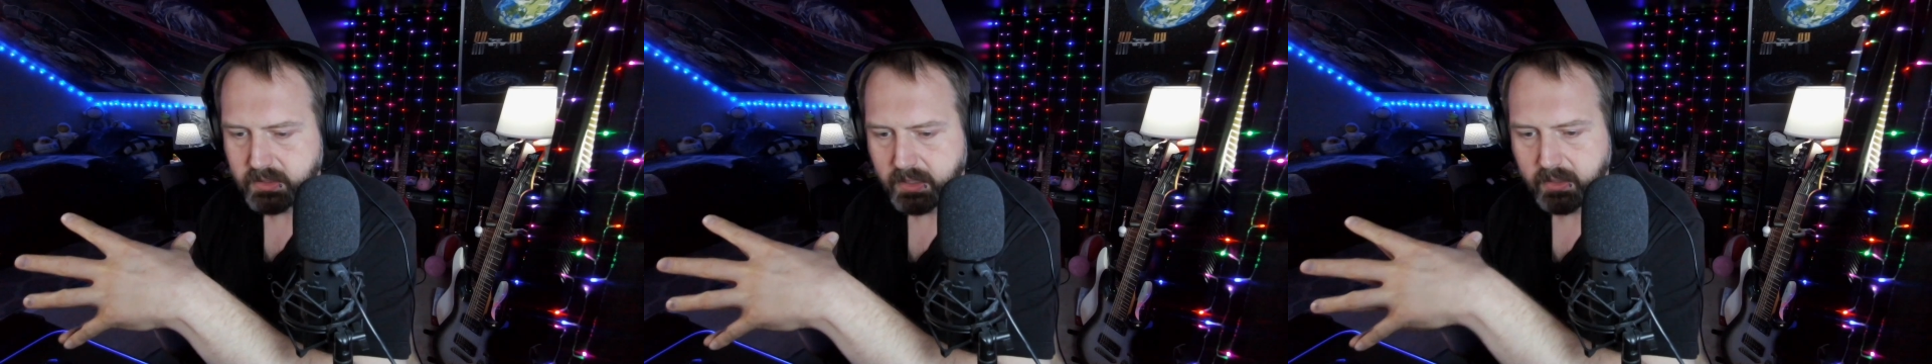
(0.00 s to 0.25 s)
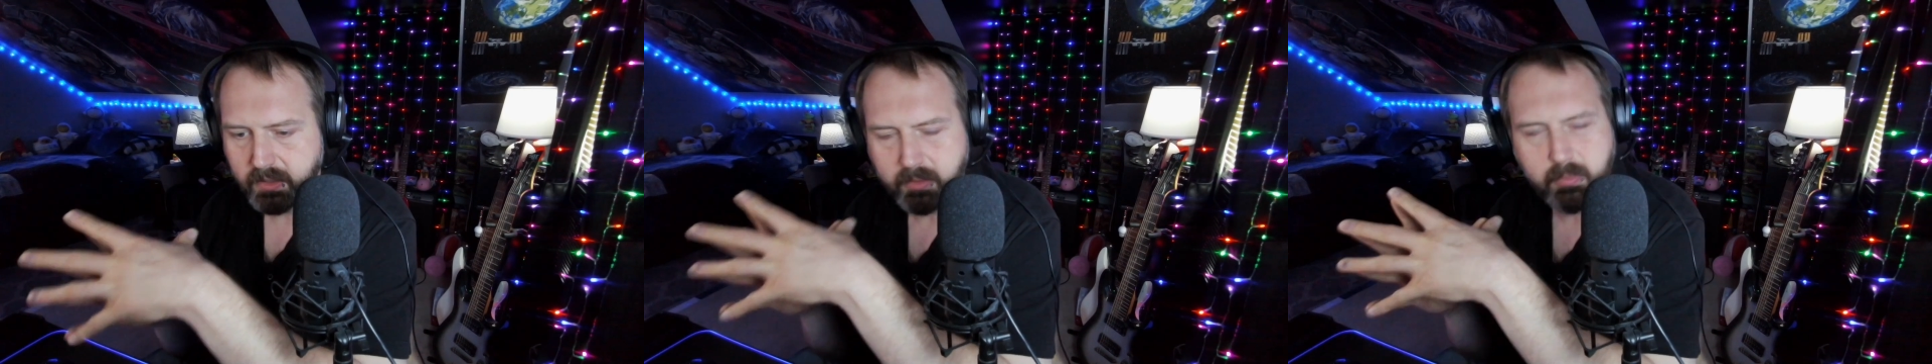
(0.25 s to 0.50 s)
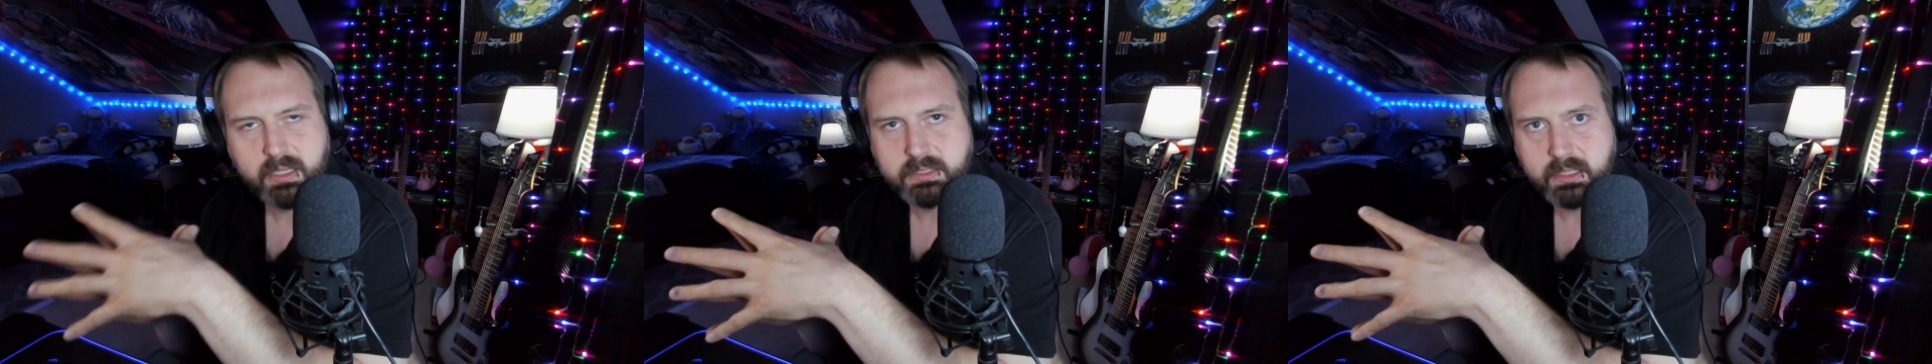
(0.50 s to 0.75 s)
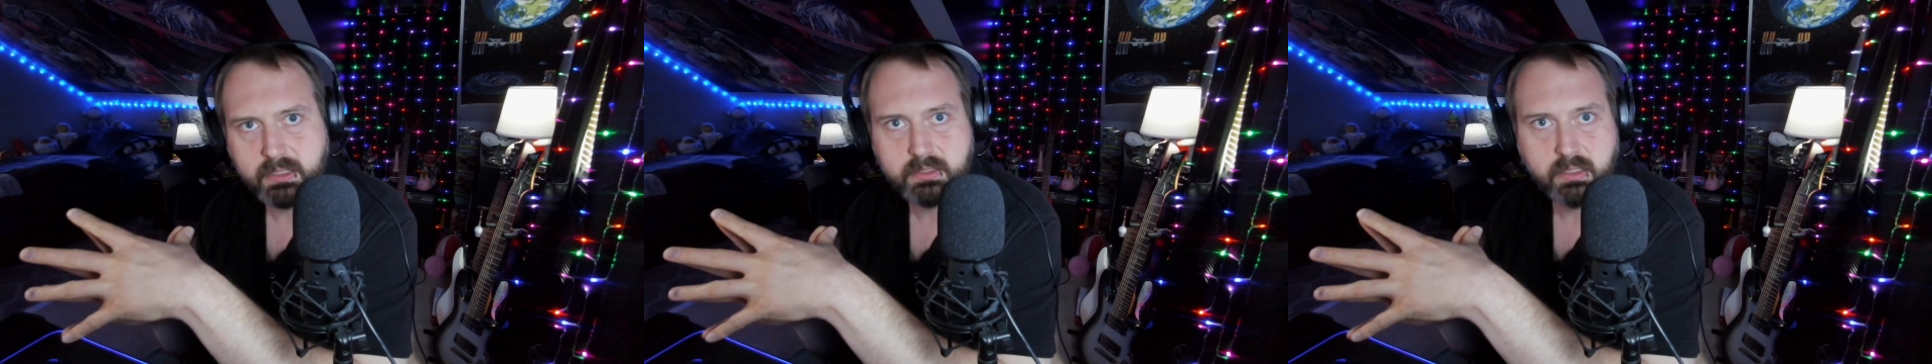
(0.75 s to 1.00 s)
there and it makes
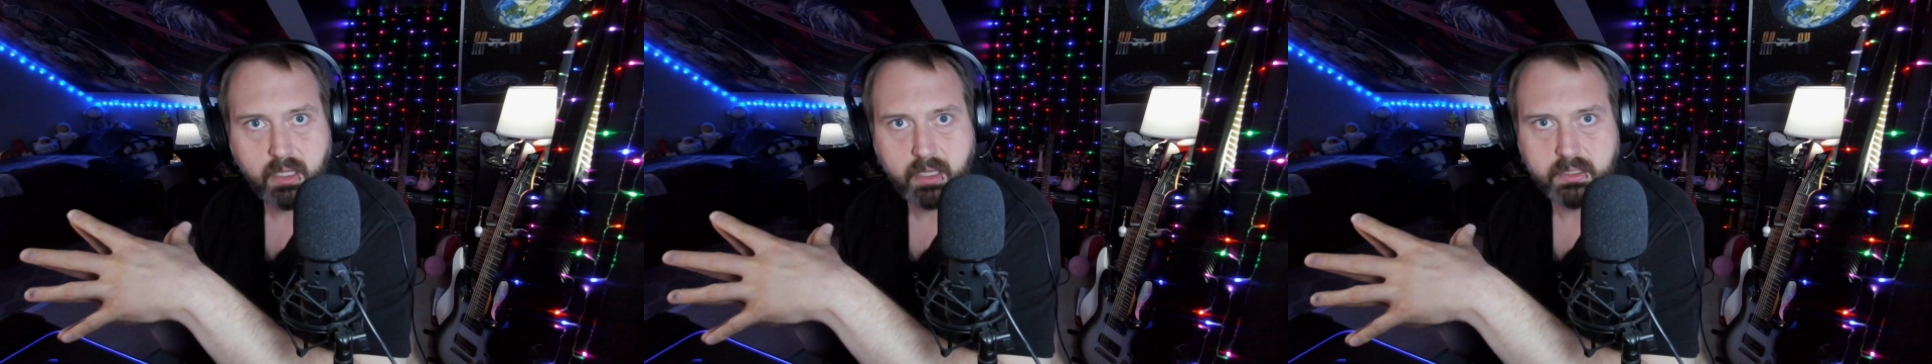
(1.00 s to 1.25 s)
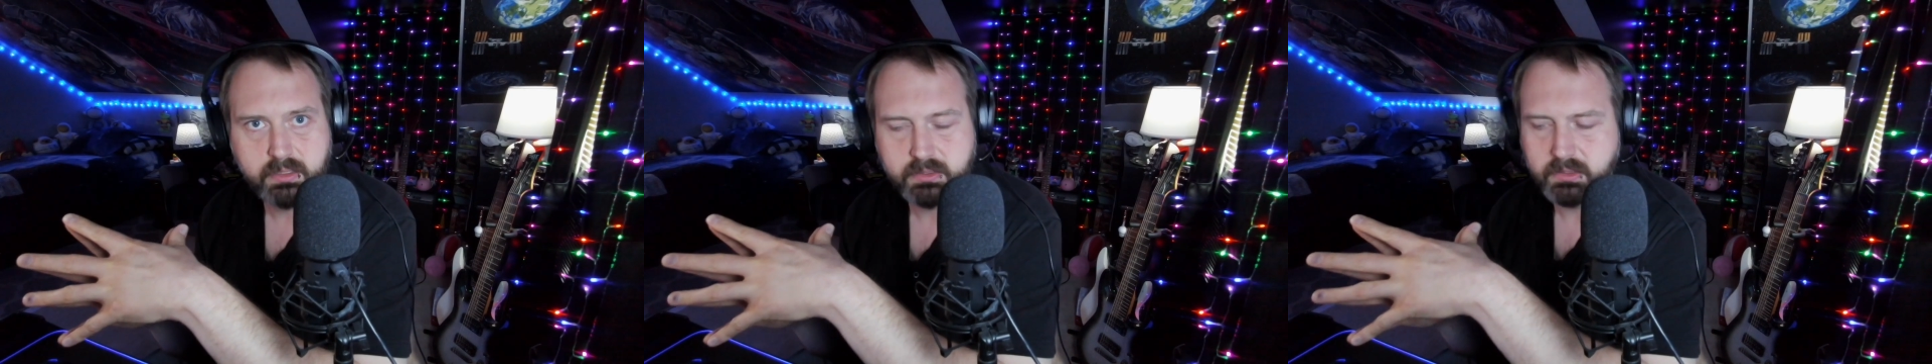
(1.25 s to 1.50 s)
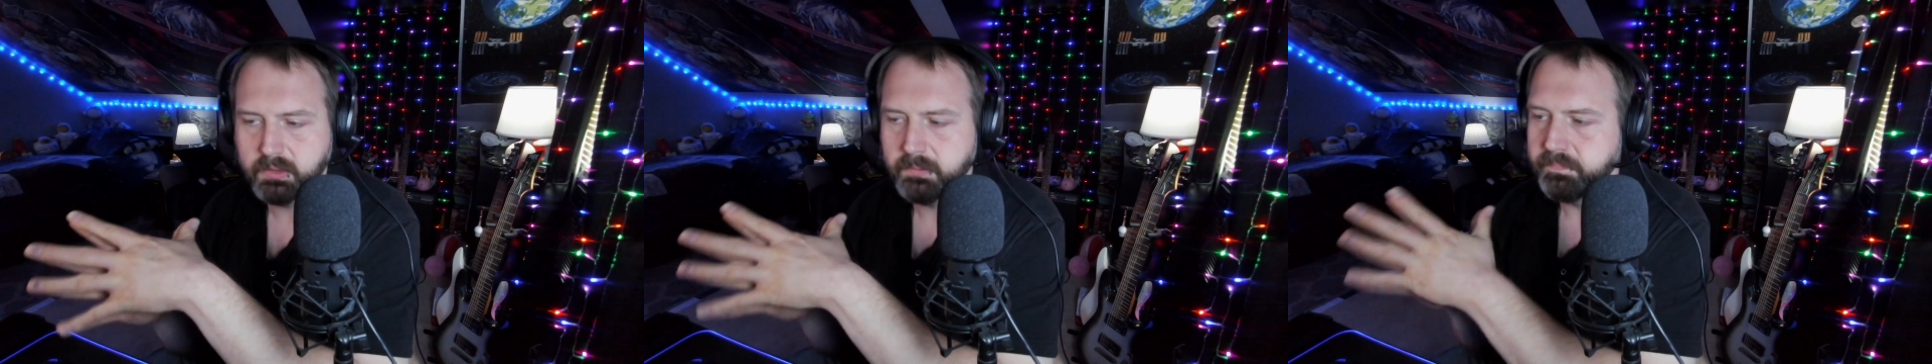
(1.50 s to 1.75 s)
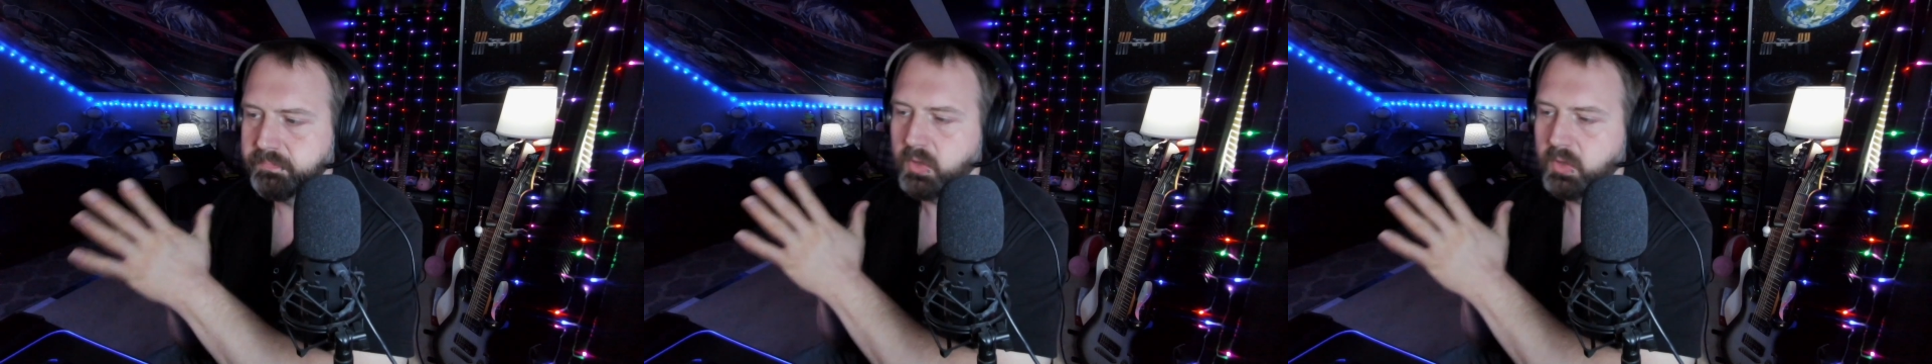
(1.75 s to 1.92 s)
things a lot easier.